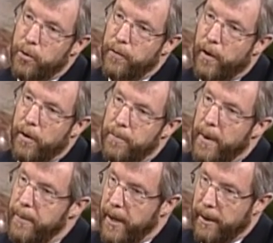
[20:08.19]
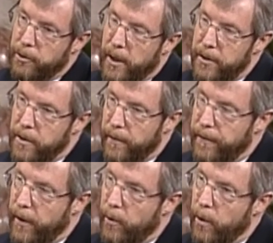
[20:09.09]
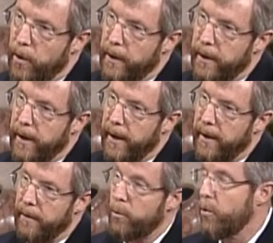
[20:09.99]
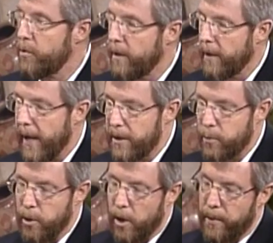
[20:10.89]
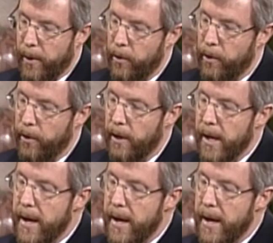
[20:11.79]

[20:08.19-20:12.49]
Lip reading: as far as maybe downsizing the federal and of course, the gas that we talked about earlier?